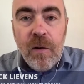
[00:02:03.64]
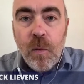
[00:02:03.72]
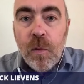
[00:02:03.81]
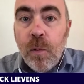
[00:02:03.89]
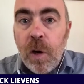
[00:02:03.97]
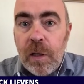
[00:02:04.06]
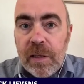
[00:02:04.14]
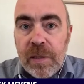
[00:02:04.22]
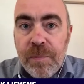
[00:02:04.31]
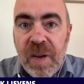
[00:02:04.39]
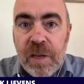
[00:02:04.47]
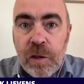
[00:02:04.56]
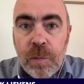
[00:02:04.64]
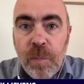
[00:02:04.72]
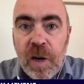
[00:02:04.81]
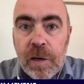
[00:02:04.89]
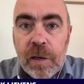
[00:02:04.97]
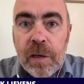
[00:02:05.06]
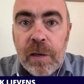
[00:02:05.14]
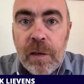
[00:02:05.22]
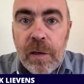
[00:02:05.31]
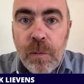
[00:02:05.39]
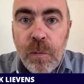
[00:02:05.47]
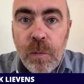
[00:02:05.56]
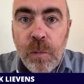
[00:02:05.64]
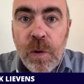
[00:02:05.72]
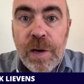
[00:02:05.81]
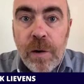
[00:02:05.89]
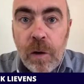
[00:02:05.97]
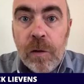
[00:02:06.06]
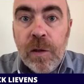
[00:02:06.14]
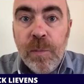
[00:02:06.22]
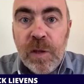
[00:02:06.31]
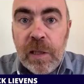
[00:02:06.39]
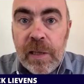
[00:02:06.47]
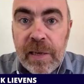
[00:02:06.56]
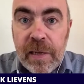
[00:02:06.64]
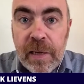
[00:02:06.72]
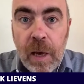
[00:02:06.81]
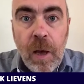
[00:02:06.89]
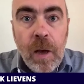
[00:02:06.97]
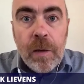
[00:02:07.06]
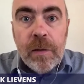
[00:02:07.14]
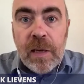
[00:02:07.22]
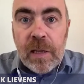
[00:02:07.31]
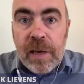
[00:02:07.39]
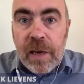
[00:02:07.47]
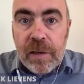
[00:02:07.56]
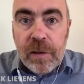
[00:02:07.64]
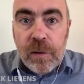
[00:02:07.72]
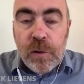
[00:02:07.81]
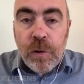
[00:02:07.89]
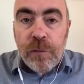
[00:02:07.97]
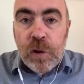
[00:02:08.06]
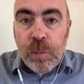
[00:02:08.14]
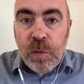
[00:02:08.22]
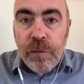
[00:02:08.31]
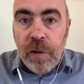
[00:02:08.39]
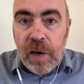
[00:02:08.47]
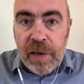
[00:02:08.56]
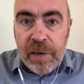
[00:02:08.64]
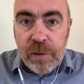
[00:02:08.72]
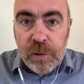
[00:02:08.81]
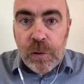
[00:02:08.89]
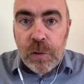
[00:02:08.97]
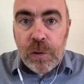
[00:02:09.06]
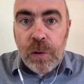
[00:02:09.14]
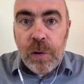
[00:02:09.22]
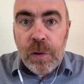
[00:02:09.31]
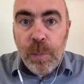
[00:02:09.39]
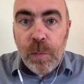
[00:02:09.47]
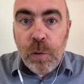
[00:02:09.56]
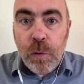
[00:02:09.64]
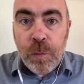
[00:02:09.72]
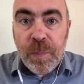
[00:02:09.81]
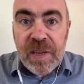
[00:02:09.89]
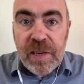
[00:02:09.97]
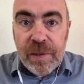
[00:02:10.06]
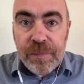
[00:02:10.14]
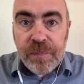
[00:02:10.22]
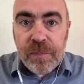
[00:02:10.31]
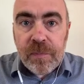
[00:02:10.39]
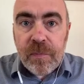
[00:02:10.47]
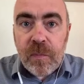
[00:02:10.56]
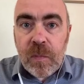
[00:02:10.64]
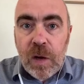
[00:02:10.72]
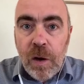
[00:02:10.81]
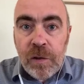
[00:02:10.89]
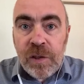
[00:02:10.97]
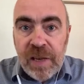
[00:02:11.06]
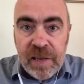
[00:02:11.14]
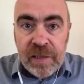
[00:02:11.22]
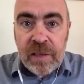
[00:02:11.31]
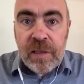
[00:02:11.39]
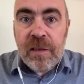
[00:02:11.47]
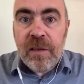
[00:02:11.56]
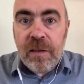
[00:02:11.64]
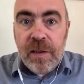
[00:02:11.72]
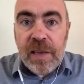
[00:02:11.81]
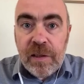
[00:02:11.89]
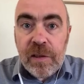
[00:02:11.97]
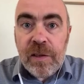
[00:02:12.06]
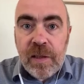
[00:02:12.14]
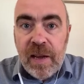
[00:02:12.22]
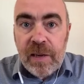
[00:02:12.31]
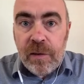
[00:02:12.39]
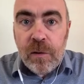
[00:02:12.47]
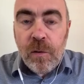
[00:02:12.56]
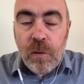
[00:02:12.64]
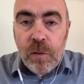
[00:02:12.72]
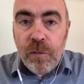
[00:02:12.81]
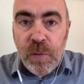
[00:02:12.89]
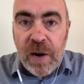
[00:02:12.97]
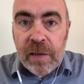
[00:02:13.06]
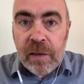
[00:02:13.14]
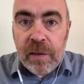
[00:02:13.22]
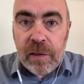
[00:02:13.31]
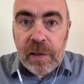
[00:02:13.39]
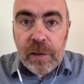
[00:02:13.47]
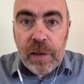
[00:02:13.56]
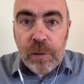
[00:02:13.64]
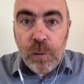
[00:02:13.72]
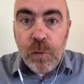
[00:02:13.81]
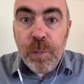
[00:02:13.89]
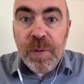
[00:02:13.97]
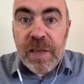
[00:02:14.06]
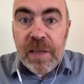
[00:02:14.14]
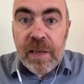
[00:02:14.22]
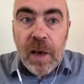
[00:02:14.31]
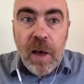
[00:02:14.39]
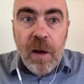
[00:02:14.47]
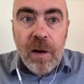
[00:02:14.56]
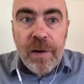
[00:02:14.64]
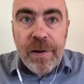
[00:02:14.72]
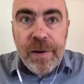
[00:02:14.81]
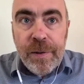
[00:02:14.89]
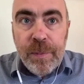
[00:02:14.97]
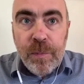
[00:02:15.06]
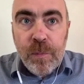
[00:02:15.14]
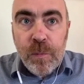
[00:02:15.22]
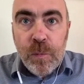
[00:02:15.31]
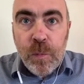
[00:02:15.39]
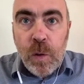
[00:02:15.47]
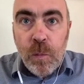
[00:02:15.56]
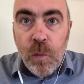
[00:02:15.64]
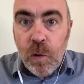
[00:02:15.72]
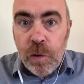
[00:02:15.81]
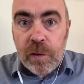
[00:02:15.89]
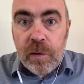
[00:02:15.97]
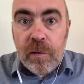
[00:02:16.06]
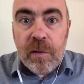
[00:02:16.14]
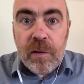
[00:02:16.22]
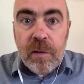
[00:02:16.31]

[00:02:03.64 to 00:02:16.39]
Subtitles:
or quality benchmark, where ultimately telehealth service providers could be assessed against that code of practice and could be awarded